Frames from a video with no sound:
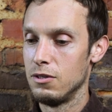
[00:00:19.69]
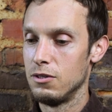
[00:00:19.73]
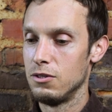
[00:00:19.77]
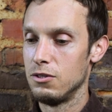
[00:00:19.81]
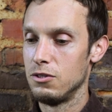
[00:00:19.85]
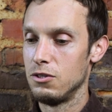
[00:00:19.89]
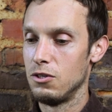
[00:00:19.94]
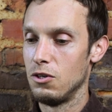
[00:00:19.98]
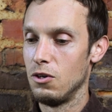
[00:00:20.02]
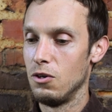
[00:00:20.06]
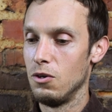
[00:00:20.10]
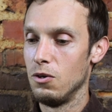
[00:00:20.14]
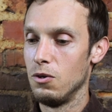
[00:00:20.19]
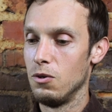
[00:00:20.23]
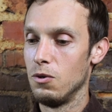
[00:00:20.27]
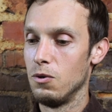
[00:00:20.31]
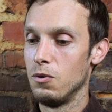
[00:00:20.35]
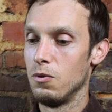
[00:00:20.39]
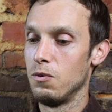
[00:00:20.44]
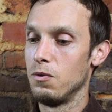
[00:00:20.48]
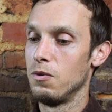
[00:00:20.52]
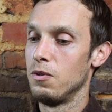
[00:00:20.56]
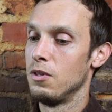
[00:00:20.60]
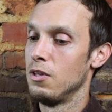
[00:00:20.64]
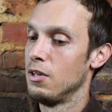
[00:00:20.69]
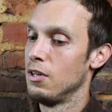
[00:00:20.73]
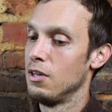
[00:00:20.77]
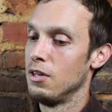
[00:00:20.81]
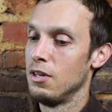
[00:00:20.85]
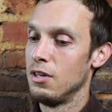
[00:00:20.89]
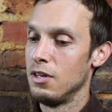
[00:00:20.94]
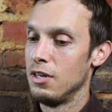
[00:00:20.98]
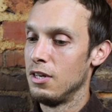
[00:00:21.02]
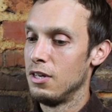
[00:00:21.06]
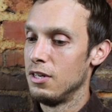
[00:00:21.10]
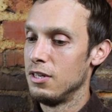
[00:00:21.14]
So,
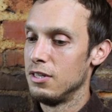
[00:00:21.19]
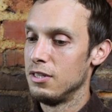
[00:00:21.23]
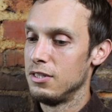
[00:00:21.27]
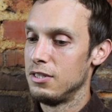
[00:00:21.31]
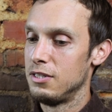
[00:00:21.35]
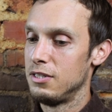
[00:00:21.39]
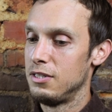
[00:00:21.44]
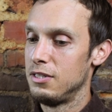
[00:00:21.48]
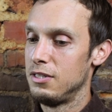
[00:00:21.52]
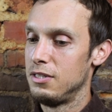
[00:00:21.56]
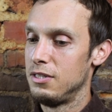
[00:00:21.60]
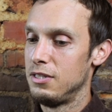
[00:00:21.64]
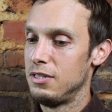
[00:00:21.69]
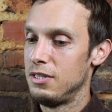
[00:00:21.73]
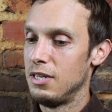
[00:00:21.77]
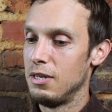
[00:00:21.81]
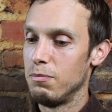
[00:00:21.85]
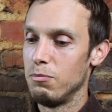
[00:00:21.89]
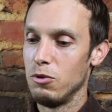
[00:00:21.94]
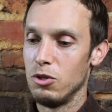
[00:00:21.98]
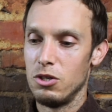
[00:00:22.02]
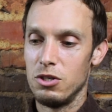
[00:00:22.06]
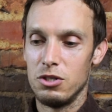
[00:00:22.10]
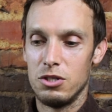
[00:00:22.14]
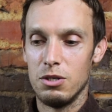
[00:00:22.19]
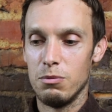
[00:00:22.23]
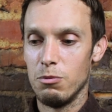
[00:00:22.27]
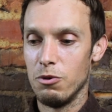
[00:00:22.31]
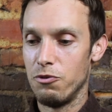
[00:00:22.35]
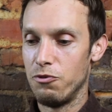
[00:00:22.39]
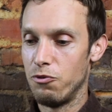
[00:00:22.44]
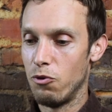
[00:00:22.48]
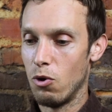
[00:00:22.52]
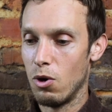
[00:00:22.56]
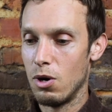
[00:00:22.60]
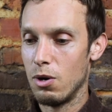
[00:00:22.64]
similar to
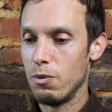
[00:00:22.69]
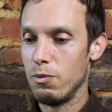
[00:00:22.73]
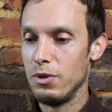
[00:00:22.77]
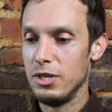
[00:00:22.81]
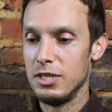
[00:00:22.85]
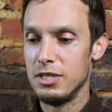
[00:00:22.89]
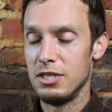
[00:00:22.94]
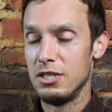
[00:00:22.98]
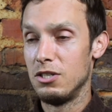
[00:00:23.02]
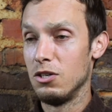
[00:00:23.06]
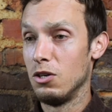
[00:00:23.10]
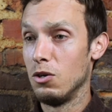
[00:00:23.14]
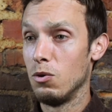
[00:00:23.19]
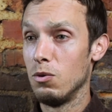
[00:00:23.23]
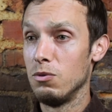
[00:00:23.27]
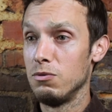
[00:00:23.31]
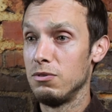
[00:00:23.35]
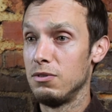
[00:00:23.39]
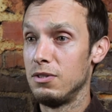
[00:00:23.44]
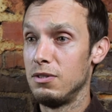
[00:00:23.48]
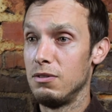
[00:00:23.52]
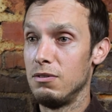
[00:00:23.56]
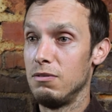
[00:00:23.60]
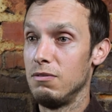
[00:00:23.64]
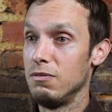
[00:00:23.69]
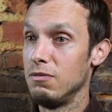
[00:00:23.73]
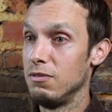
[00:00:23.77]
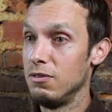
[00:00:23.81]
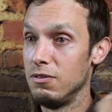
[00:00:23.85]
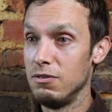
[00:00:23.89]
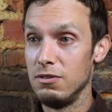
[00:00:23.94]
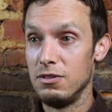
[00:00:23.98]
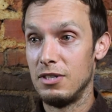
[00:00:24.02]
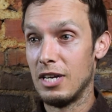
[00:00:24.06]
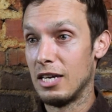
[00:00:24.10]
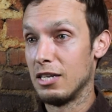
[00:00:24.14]
before, we still
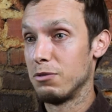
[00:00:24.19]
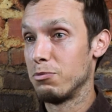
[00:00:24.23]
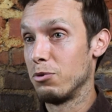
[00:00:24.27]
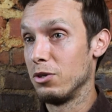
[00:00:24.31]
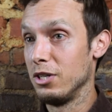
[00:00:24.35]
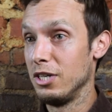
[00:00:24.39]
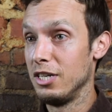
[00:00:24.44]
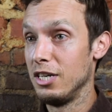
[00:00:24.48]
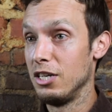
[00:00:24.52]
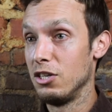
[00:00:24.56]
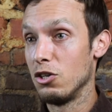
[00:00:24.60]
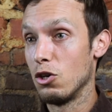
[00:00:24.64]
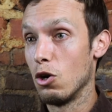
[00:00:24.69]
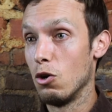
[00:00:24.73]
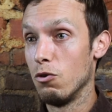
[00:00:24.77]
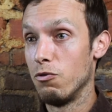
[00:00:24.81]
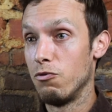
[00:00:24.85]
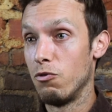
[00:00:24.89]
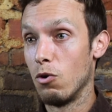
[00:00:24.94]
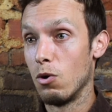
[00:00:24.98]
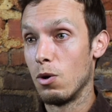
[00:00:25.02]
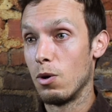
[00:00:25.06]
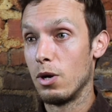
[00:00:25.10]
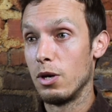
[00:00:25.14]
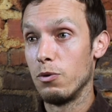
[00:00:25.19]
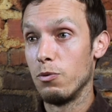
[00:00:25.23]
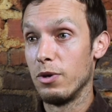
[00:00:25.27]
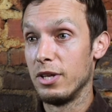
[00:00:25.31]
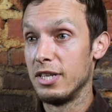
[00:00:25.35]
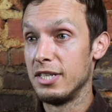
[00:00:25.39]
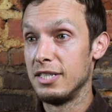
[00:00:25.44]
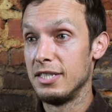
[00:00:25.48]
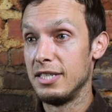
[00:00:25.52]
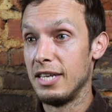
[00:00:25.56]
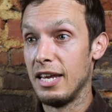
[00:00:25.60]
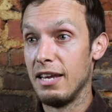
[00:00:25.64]
desperately need to go forward
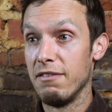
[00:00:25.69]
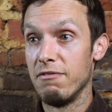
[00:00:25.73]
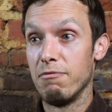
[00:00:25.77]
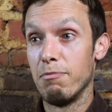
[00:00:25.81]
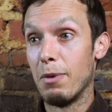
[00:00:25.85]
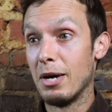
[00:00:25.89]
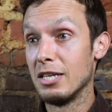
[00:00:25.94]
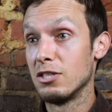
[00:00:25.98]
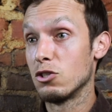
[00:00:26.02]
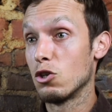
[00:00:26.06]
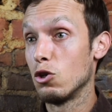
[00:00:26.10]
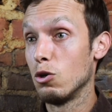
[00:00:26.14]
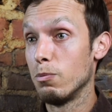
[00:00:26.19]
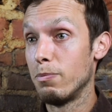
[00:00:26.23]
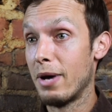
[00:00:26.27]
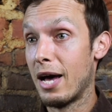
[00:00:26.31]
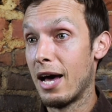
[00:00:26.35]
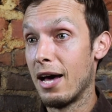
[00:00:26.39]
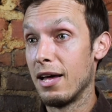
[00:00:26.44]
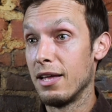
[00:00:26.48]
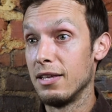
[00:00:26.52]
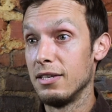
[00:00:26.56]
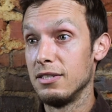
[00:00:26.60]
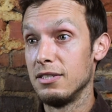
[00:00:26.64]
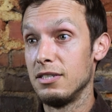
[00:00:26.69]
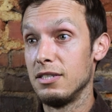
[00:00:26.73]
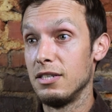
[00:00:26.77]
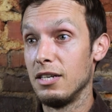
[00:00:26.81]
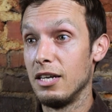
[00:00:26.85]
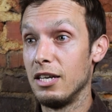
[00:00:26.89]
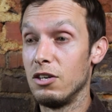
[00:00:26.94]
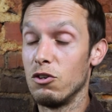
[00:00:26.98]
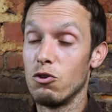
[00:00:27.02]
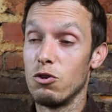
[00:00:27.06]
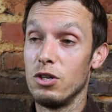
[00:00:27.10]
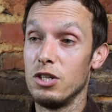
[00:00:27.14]
with safe bicycle paths,
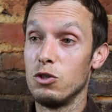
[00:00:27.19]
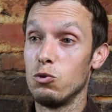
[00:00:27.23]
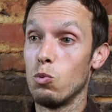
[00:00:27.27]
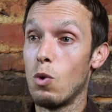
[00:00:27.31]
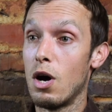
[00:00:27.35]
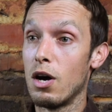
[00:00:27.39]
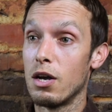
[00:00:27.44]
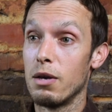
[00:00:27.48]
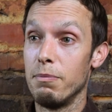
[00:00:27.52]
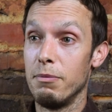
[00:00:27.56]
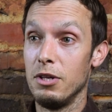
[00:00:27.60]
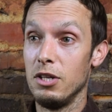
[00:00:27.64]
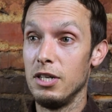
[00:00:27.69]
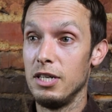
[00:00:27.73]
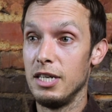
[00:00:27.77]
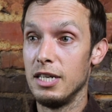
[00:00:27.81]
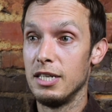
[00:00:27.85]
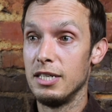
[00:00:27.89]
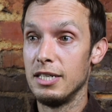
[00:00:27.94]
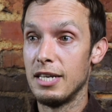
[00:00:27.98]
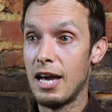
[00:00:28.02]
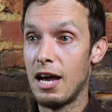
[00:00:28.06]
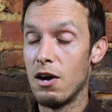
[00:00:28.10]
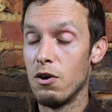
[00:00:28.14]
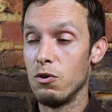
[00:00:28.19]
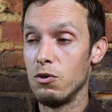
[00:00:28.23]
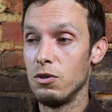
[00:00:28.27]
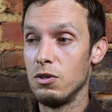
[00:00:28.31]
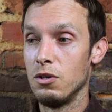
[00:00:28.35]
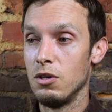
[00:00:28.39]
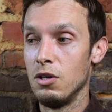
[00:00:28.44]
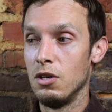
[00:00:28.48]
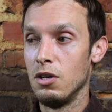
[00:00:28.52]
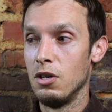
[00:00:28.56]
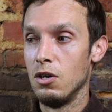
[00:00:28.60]
increased walkability in town.